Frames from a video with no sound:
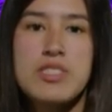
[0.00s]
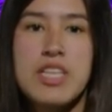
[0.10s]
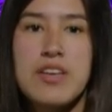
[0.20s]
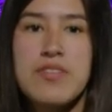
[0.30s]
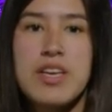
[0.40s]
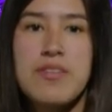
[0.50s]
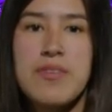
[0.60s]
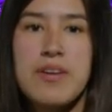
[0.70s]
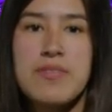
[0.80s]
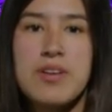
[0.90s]
JV at
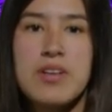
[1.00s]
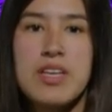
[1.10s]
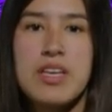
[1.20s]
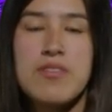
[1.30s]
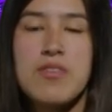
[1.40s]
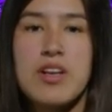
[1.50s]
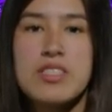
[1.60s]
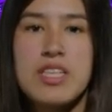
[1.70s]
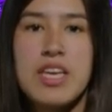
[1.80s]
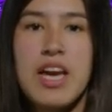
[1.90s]
5:30, and
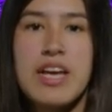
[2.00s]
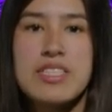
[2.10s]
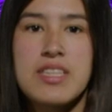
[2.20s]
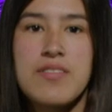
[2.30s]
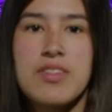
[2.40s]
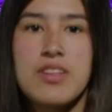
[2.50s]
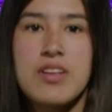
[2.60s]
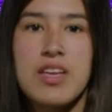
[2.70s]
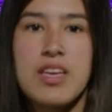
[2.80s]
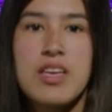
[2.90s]
varsity at
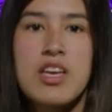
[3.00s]
7:30.